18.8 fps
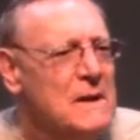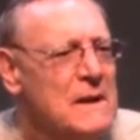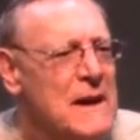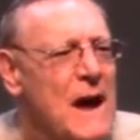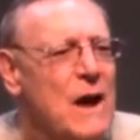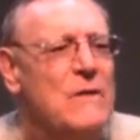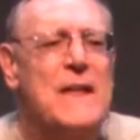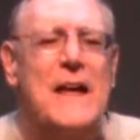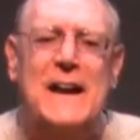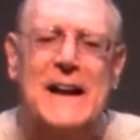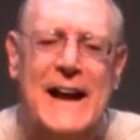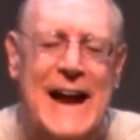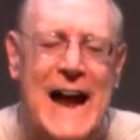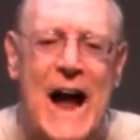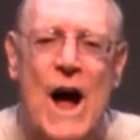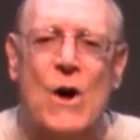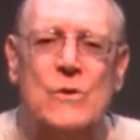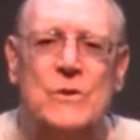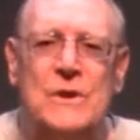Now that
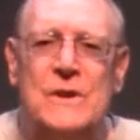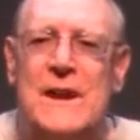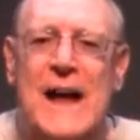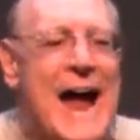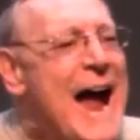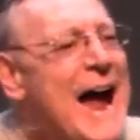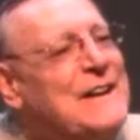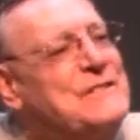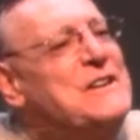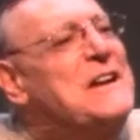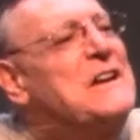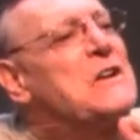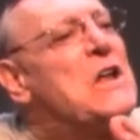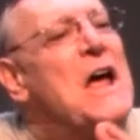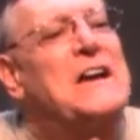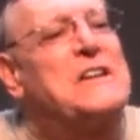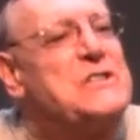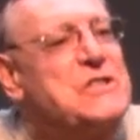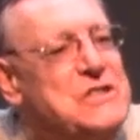accountant acting
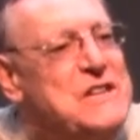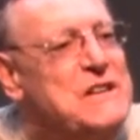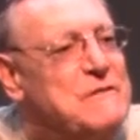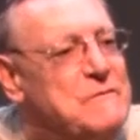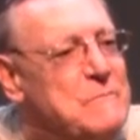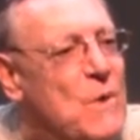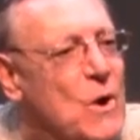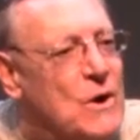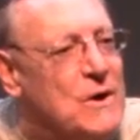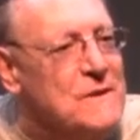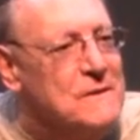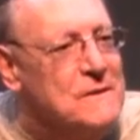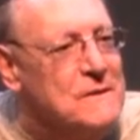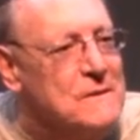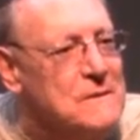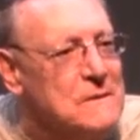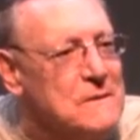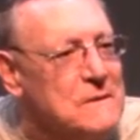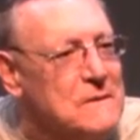like Steve
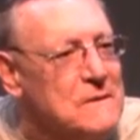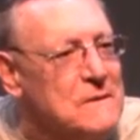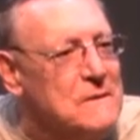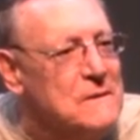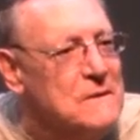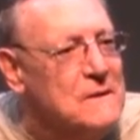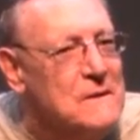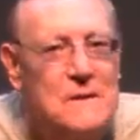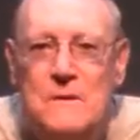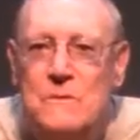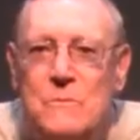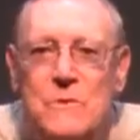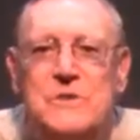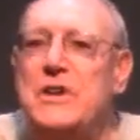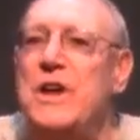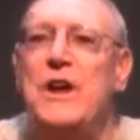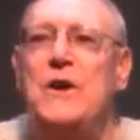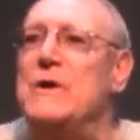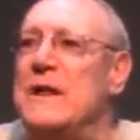Martin
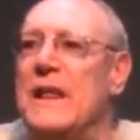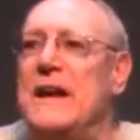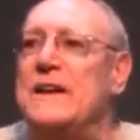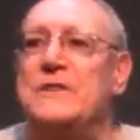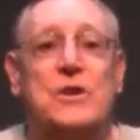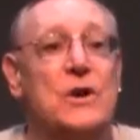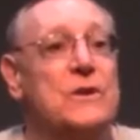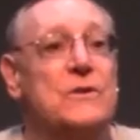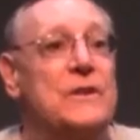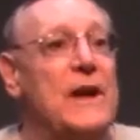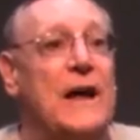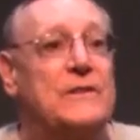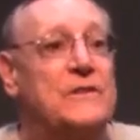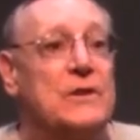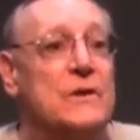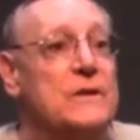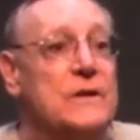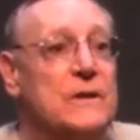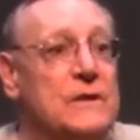was huge. That
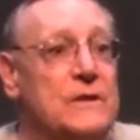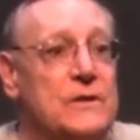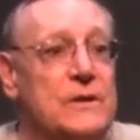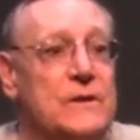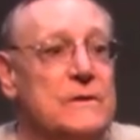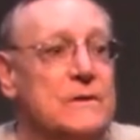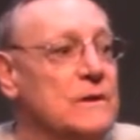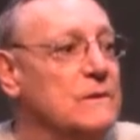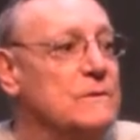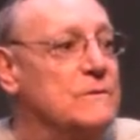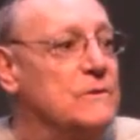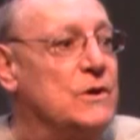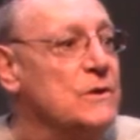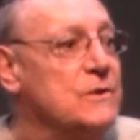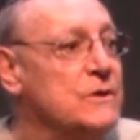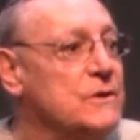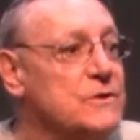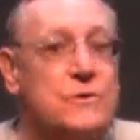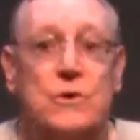
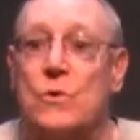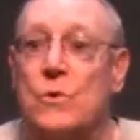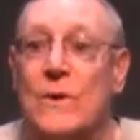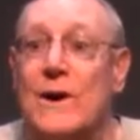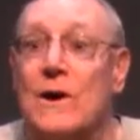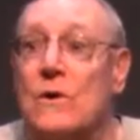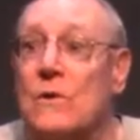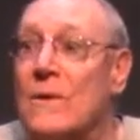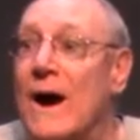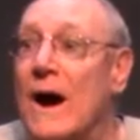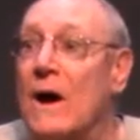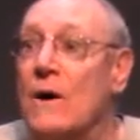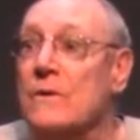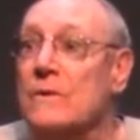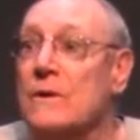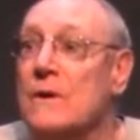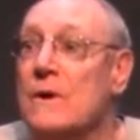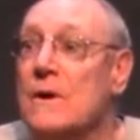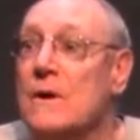turned his career
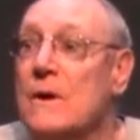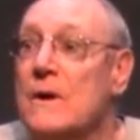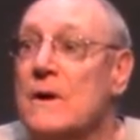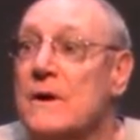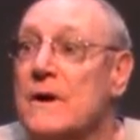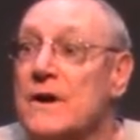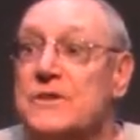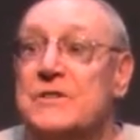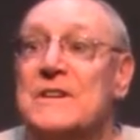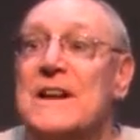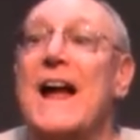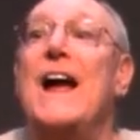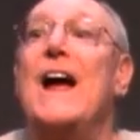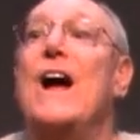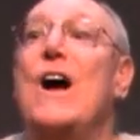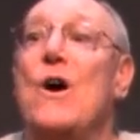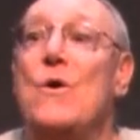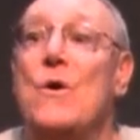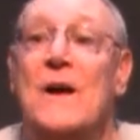around. Because
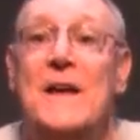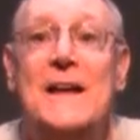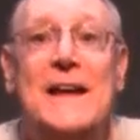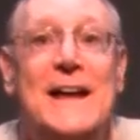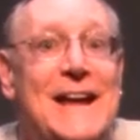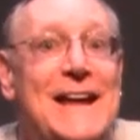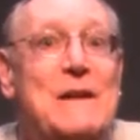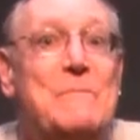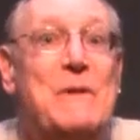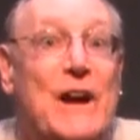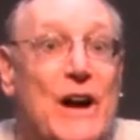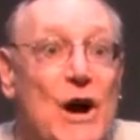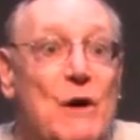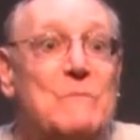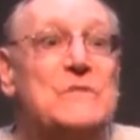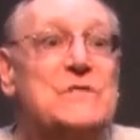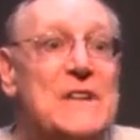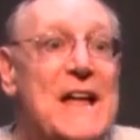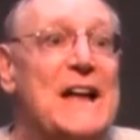now he
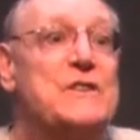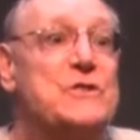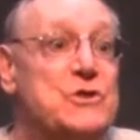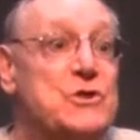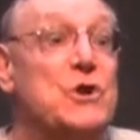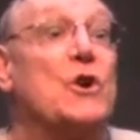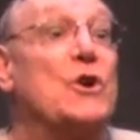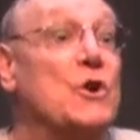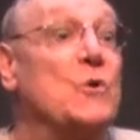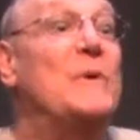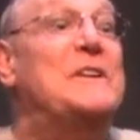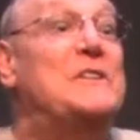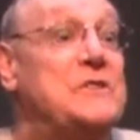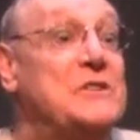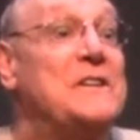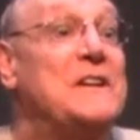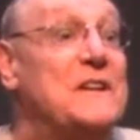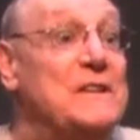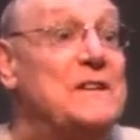becomes that jerk we
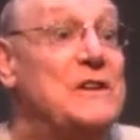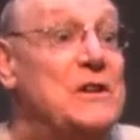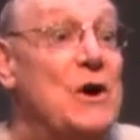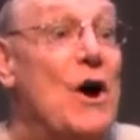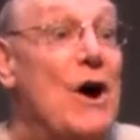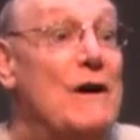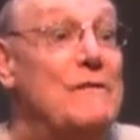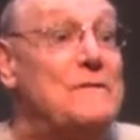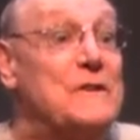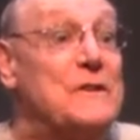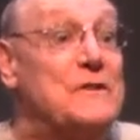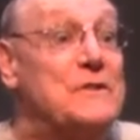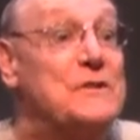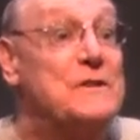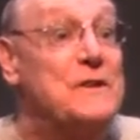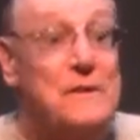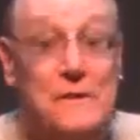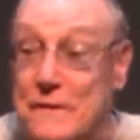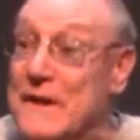see at the
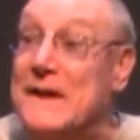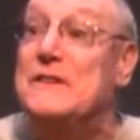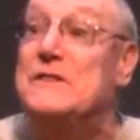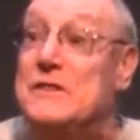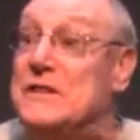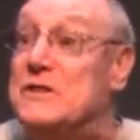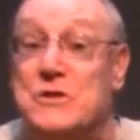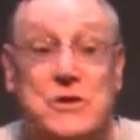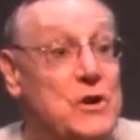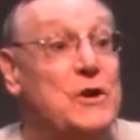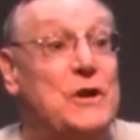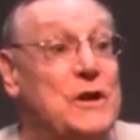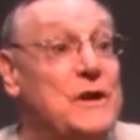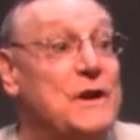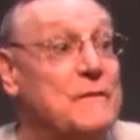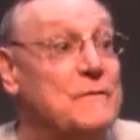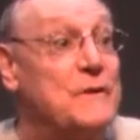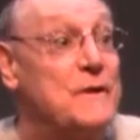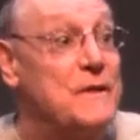office that thinks he's
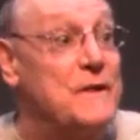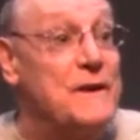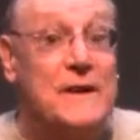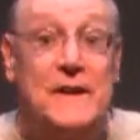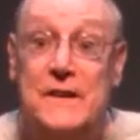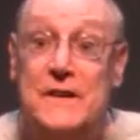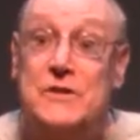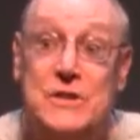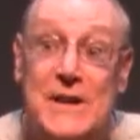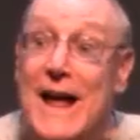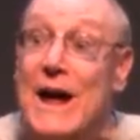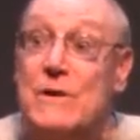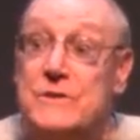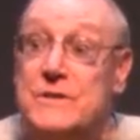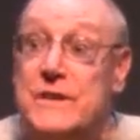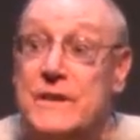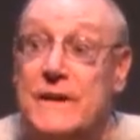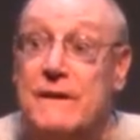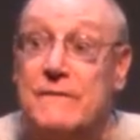good at everything and is
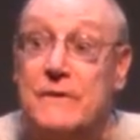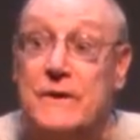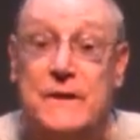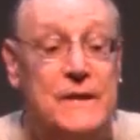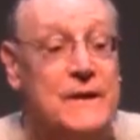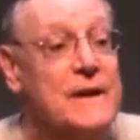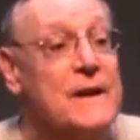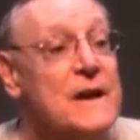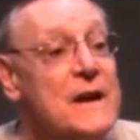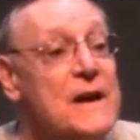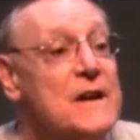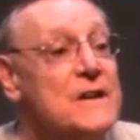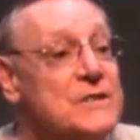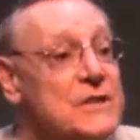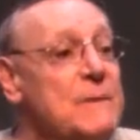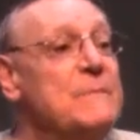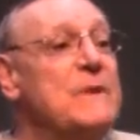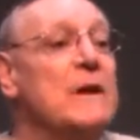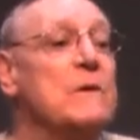lousy at everything.
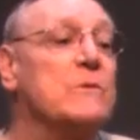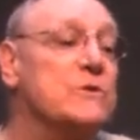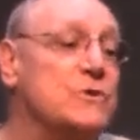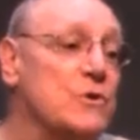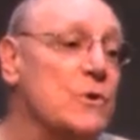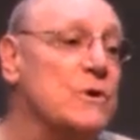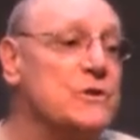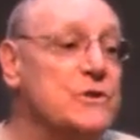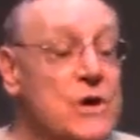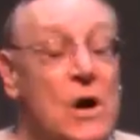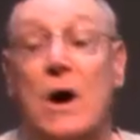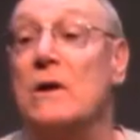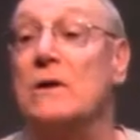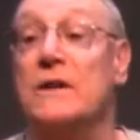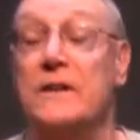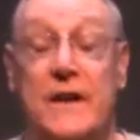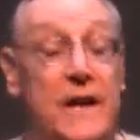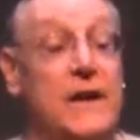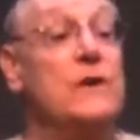Same thing with George
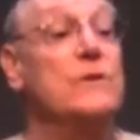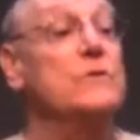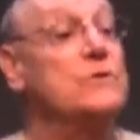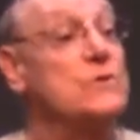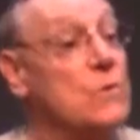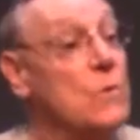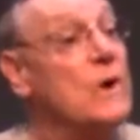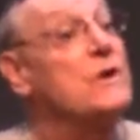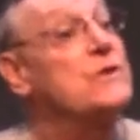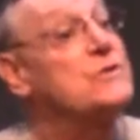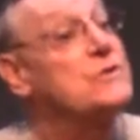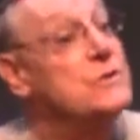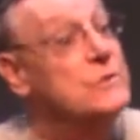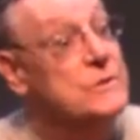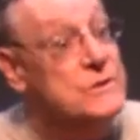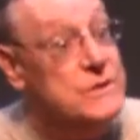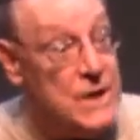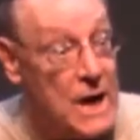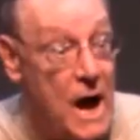Carlin. He used to wear a
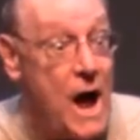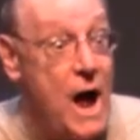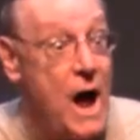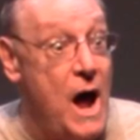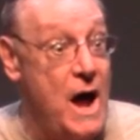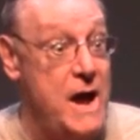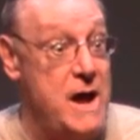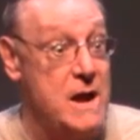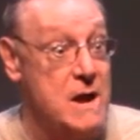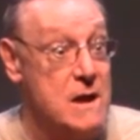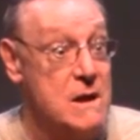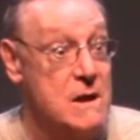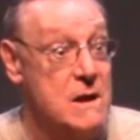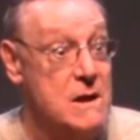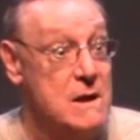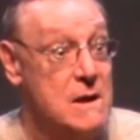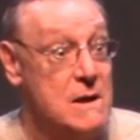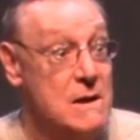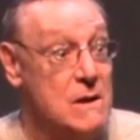suit and tie.
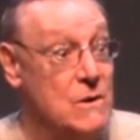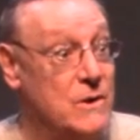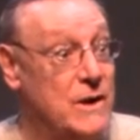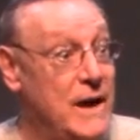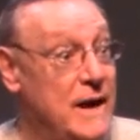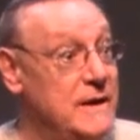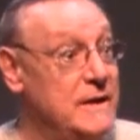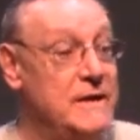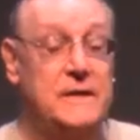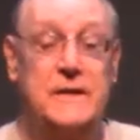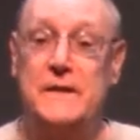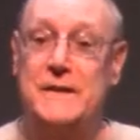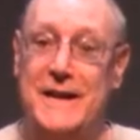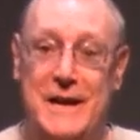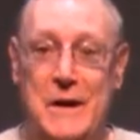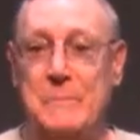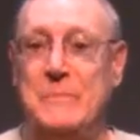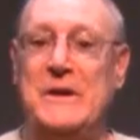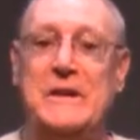Okay, and he
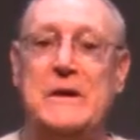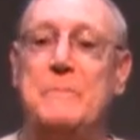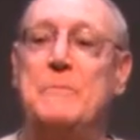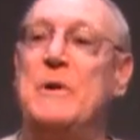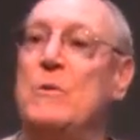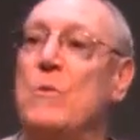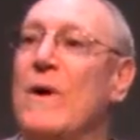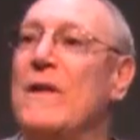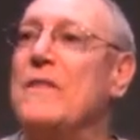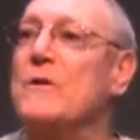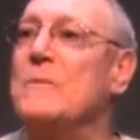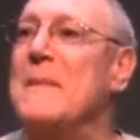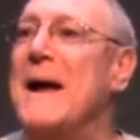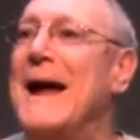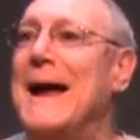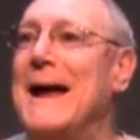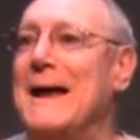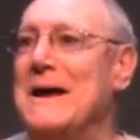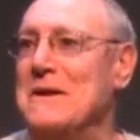did the hippy-dippy
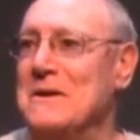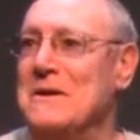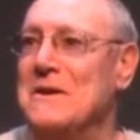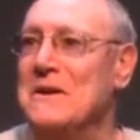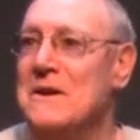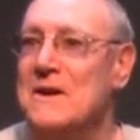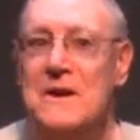weatherman.